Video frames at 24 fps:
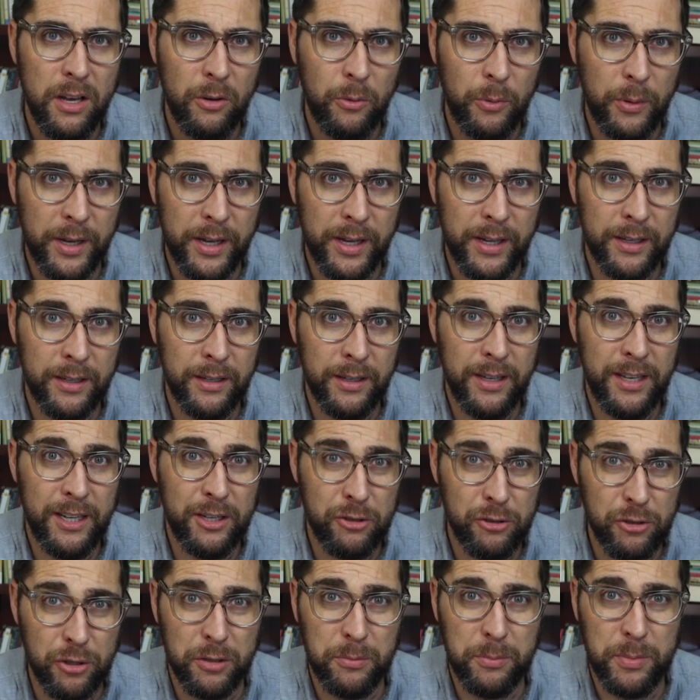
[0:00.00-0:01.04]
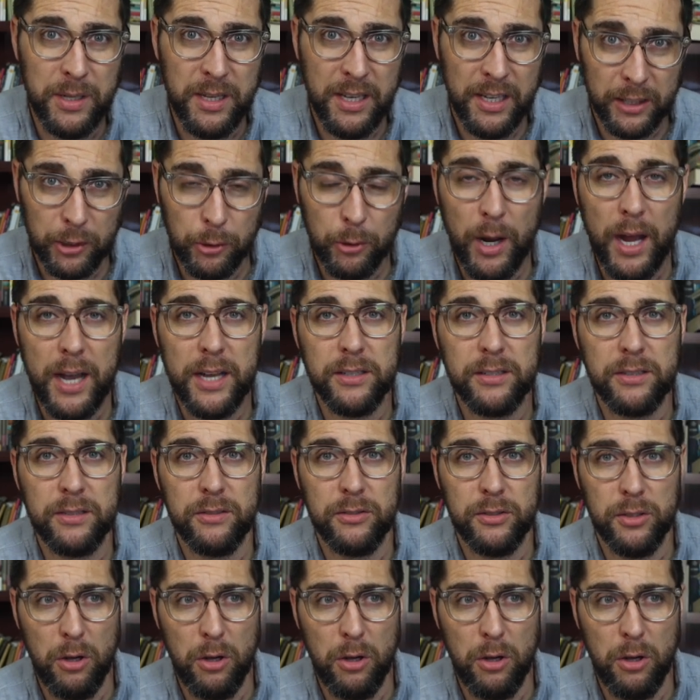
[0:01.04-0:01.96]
when it should be in Christ.